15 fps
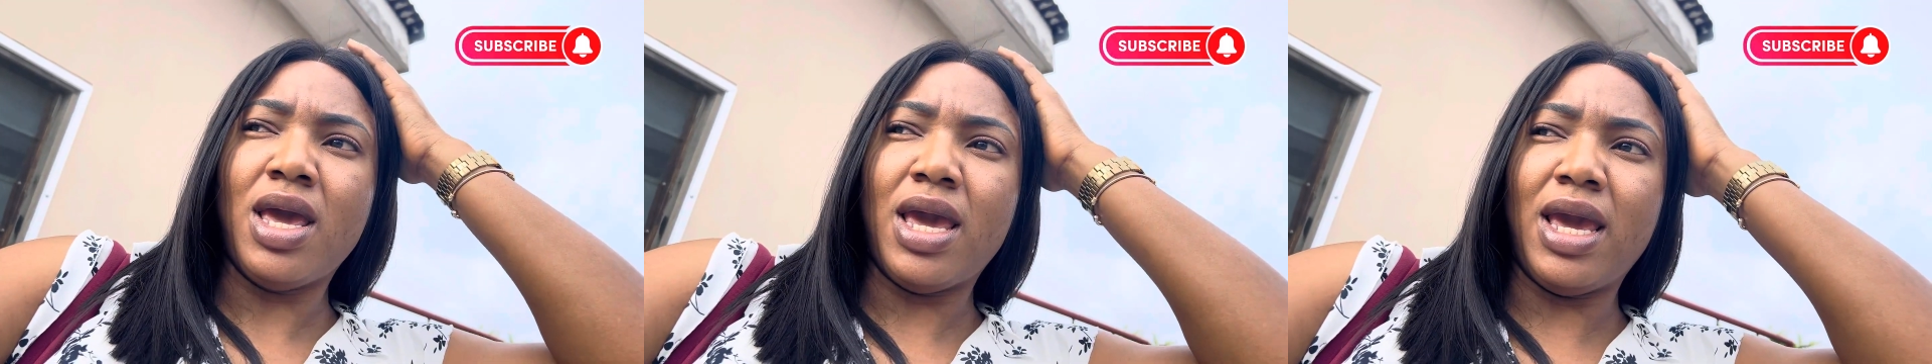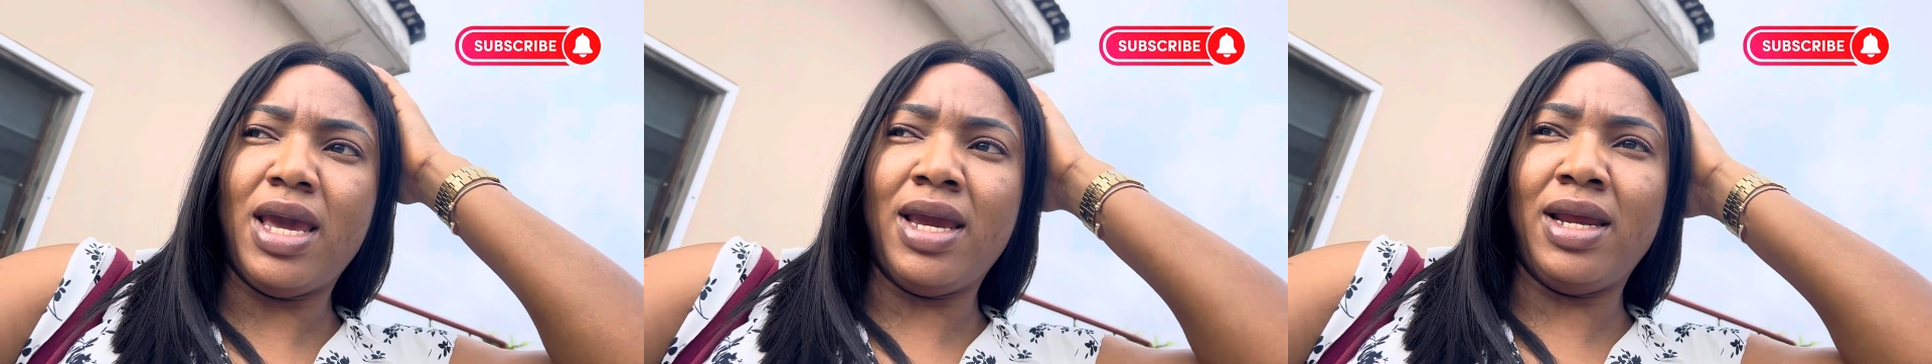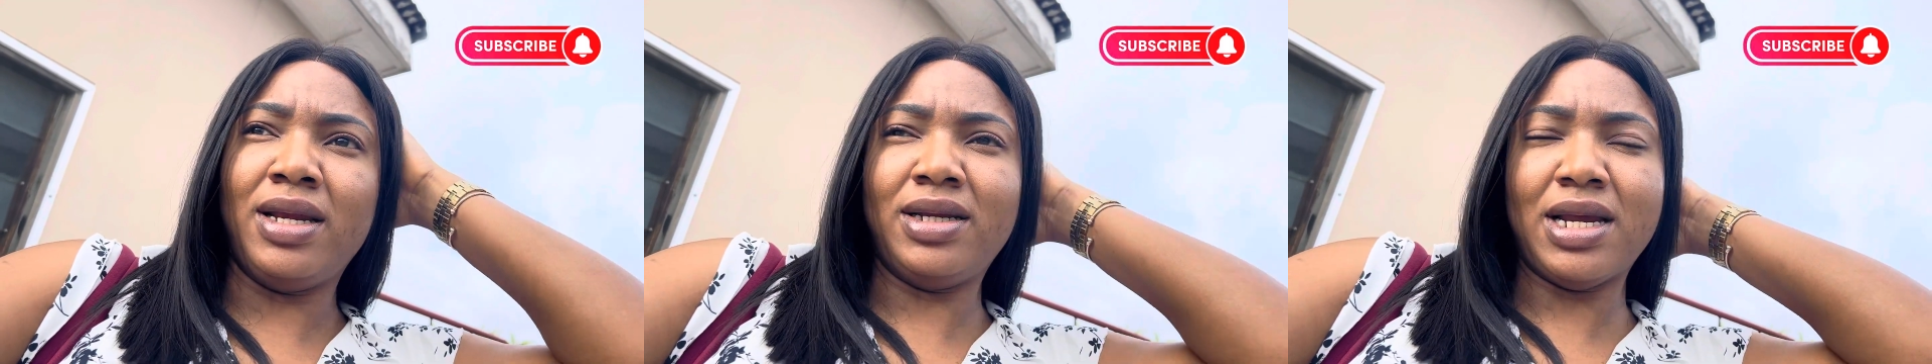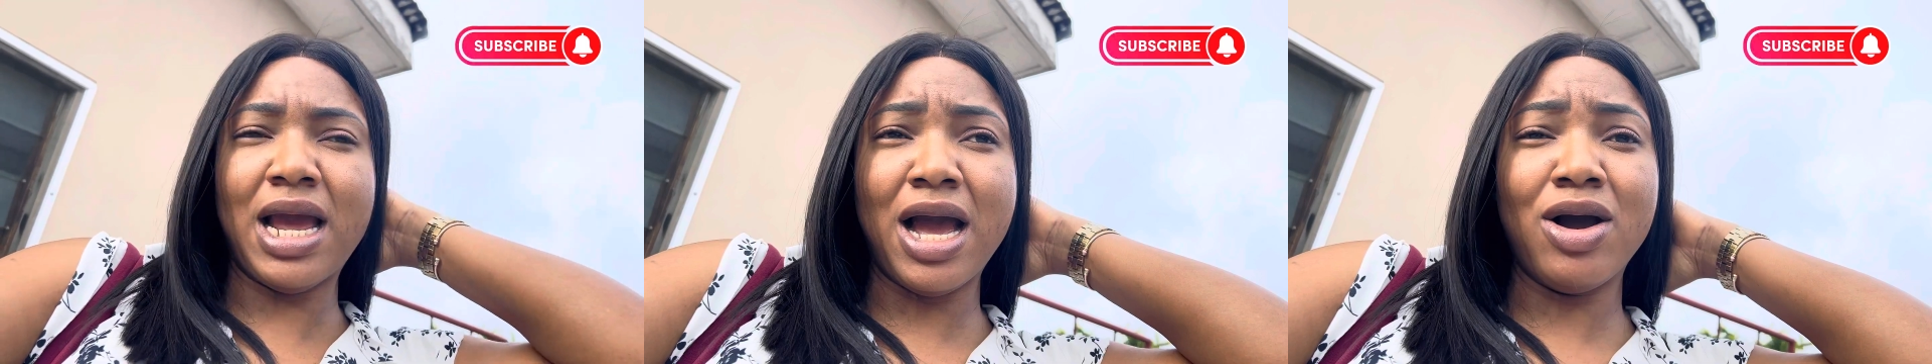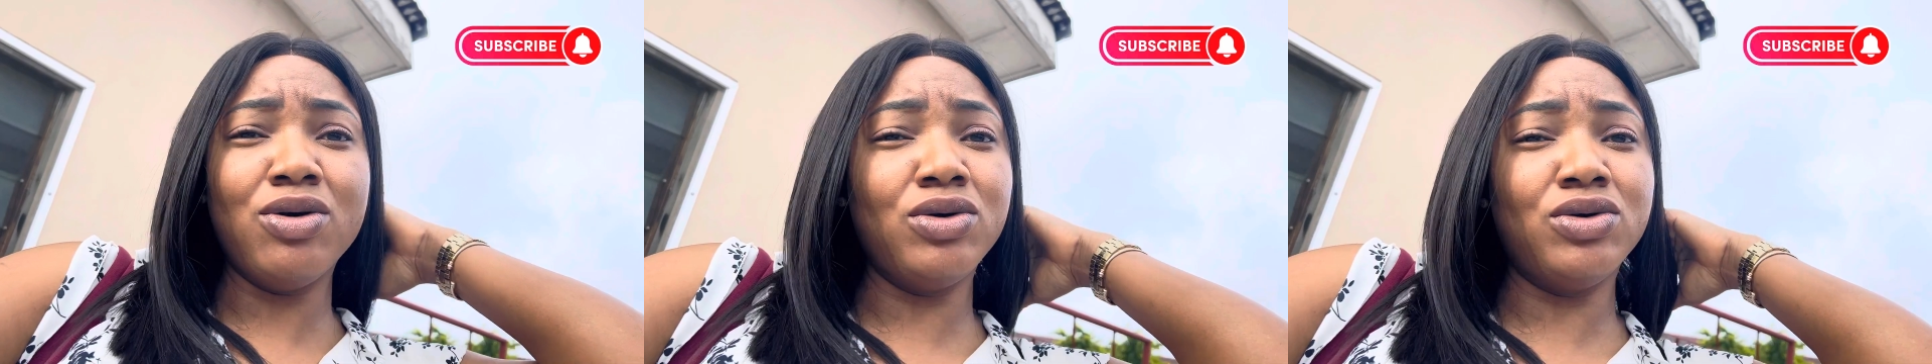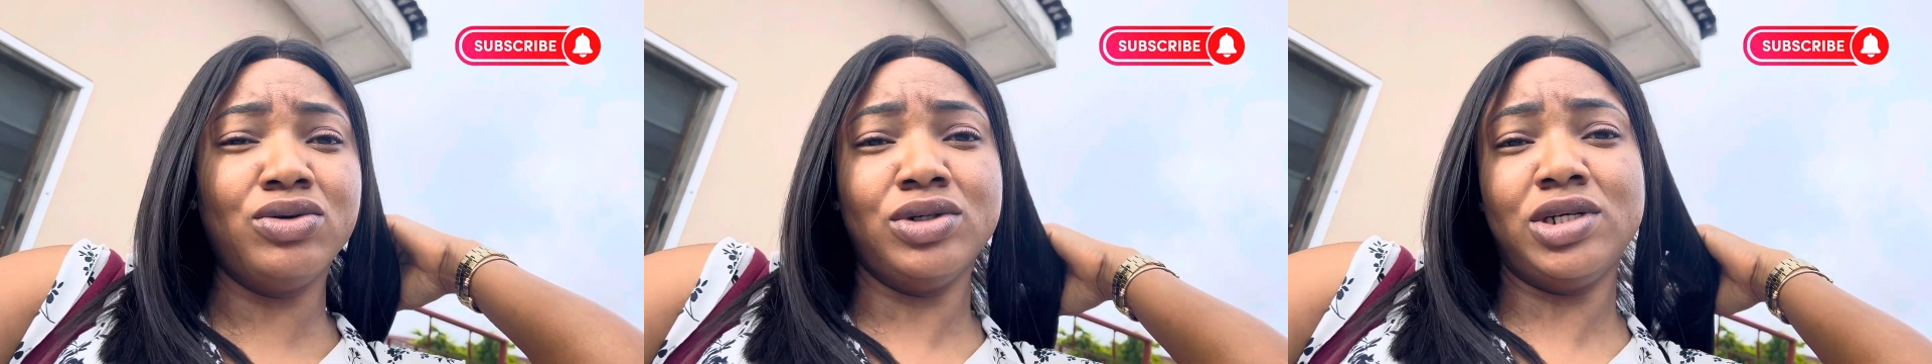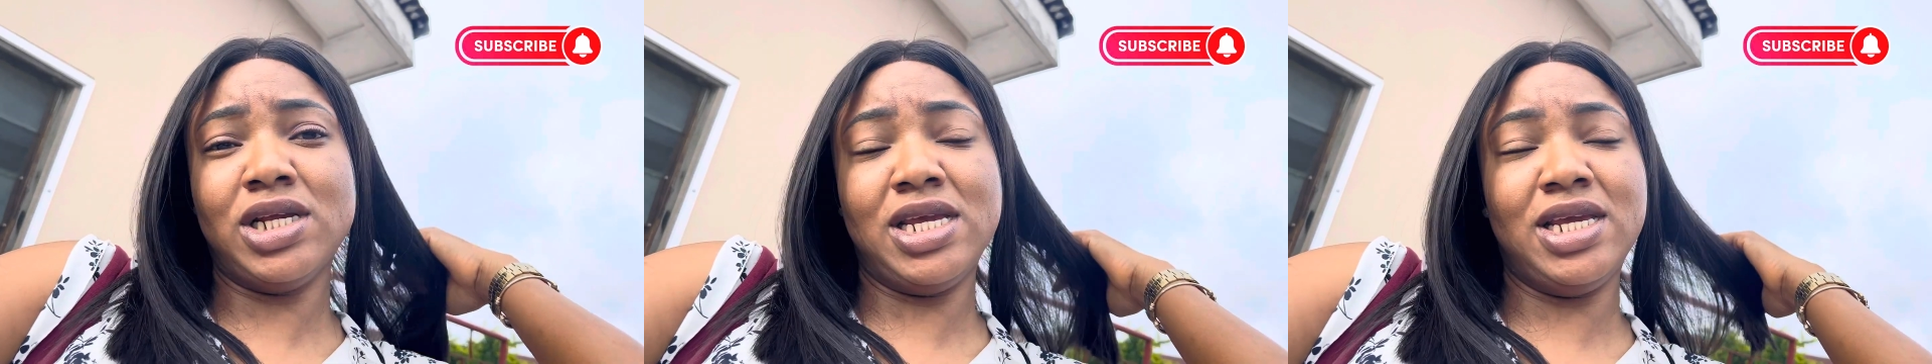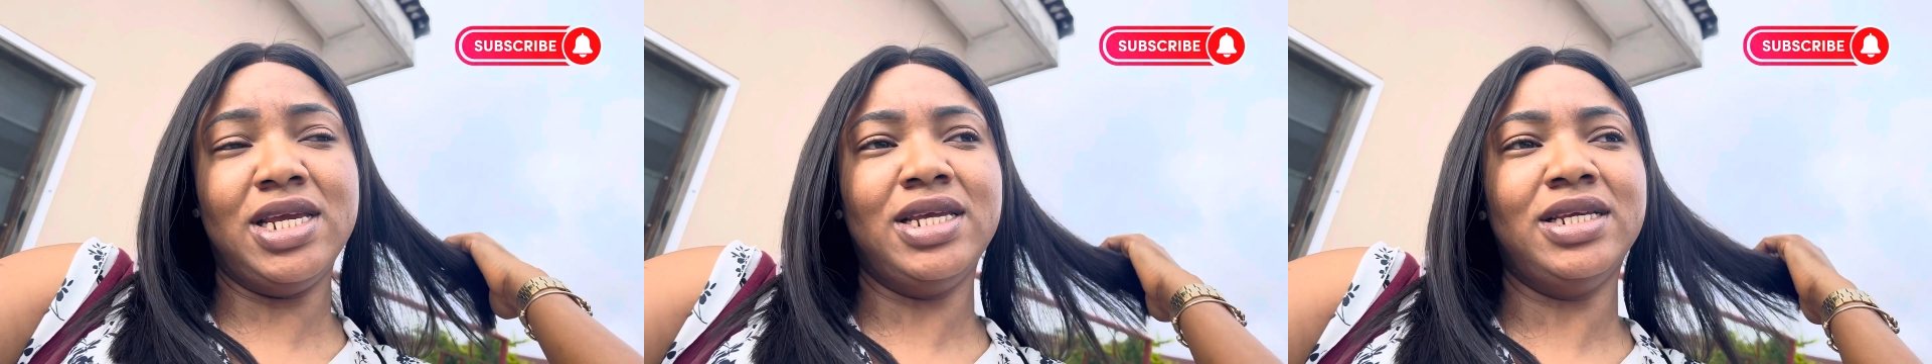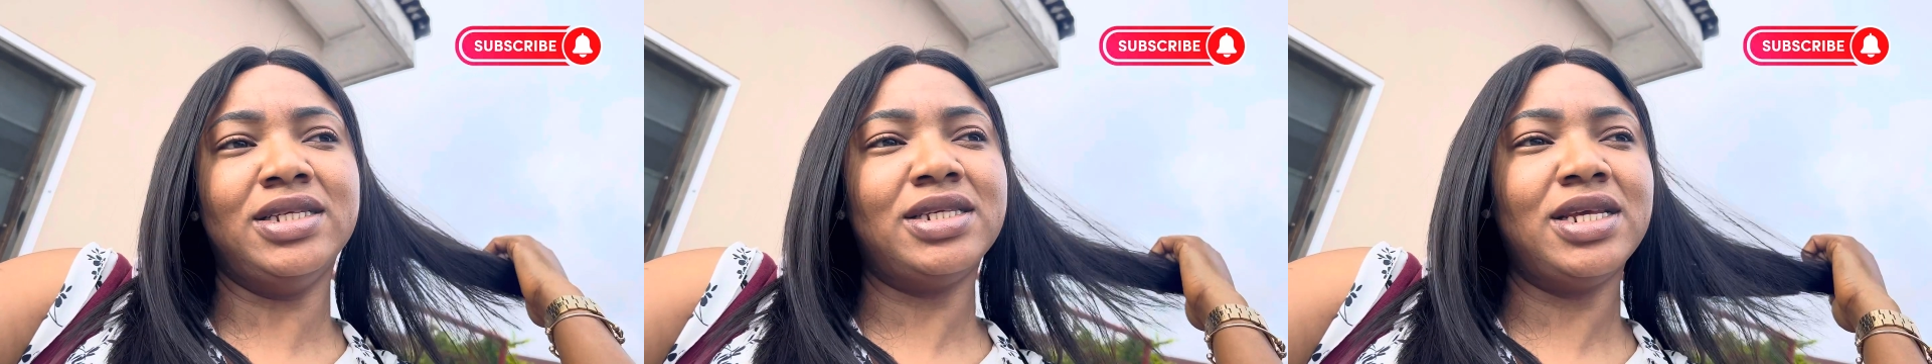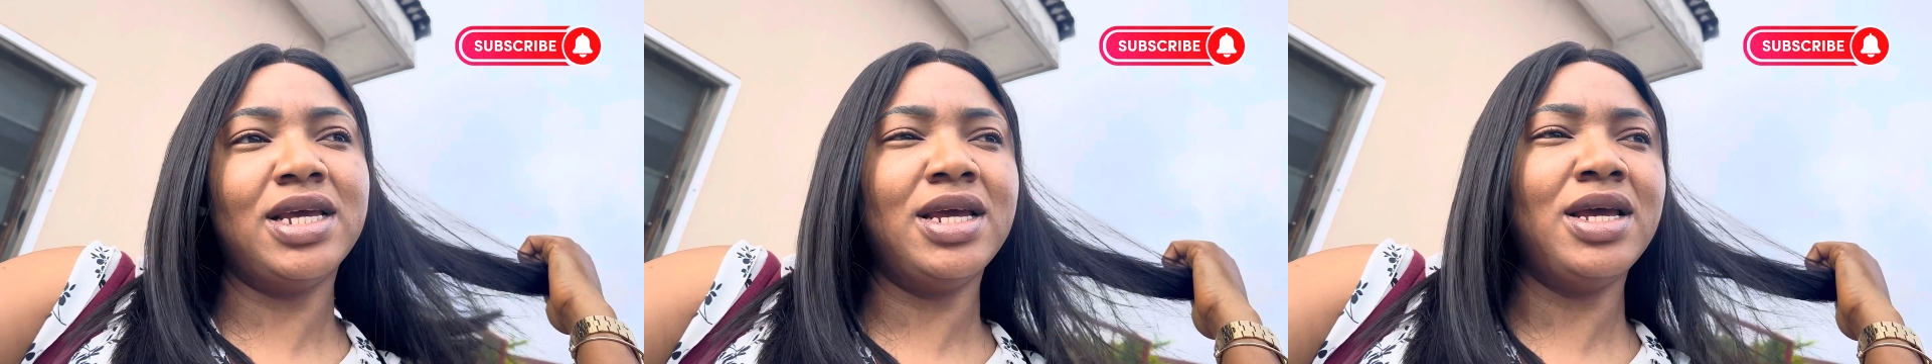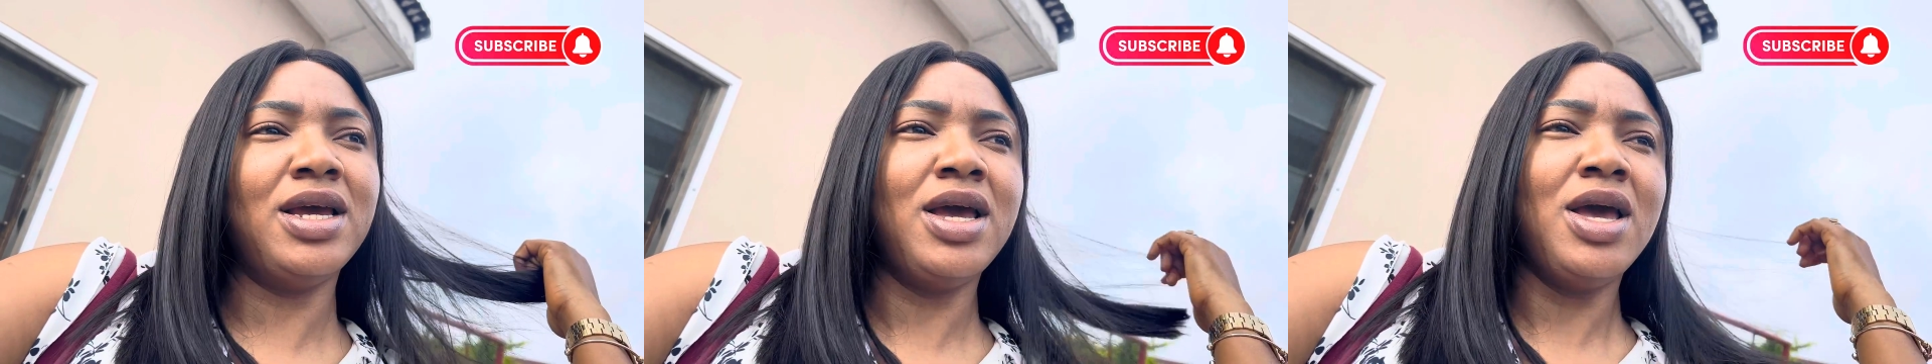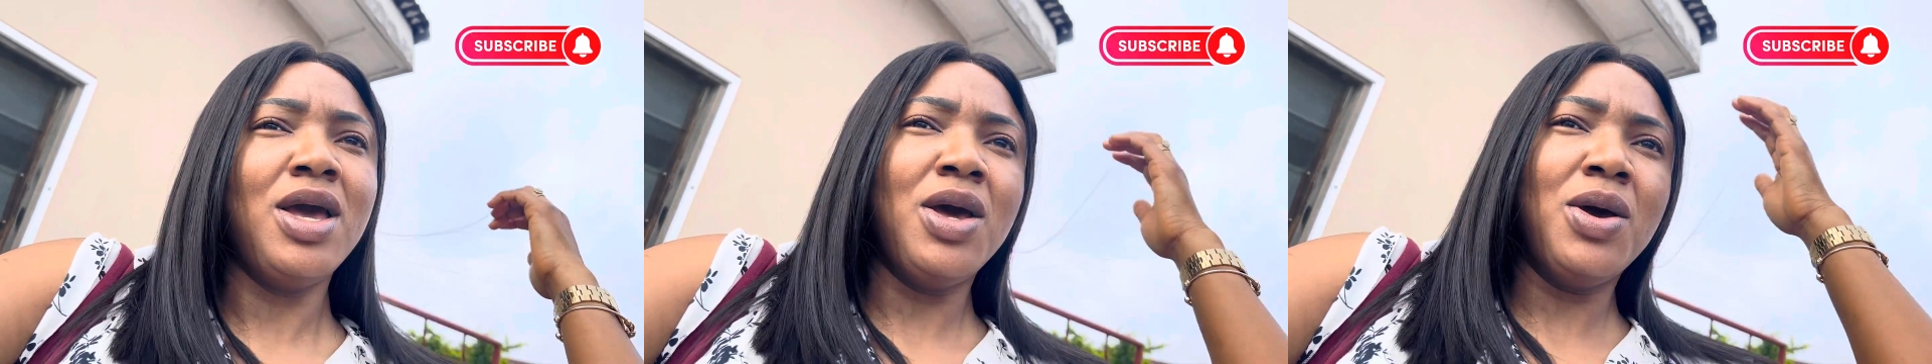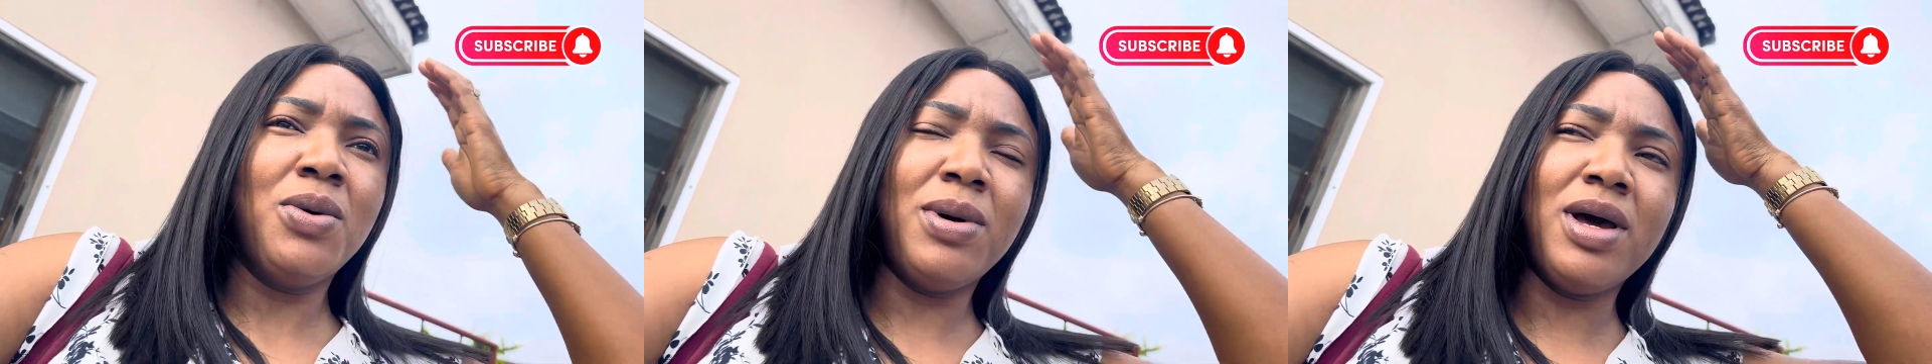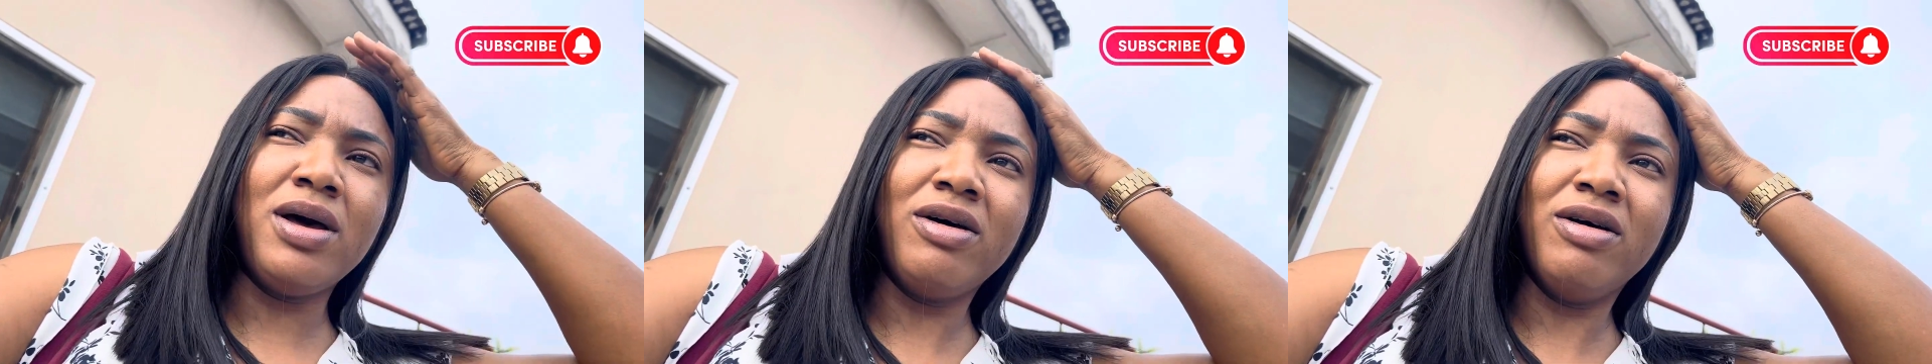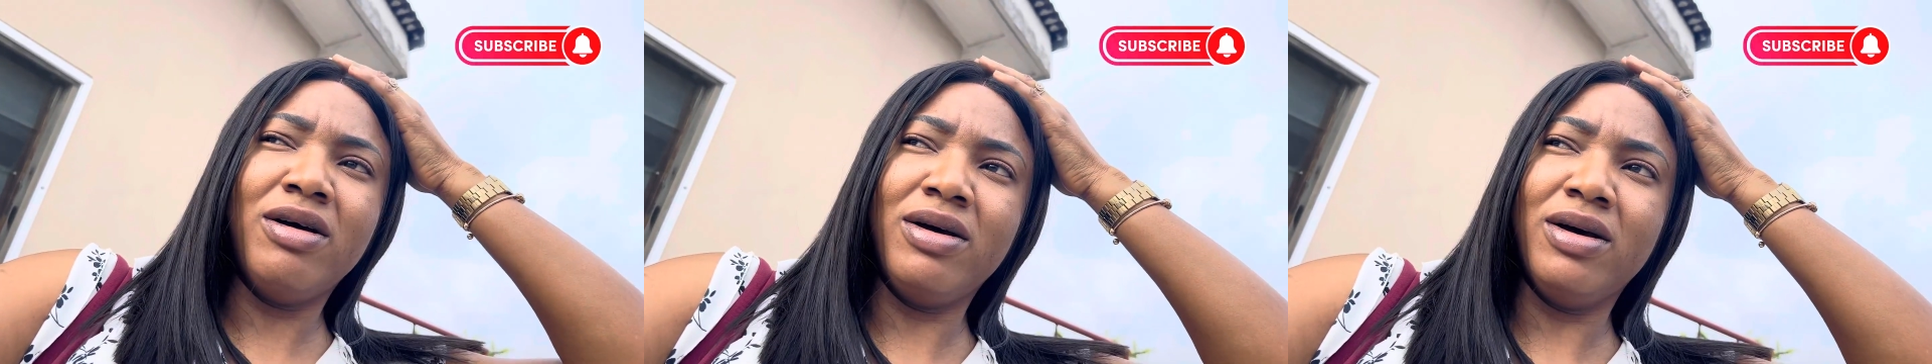and how good he is well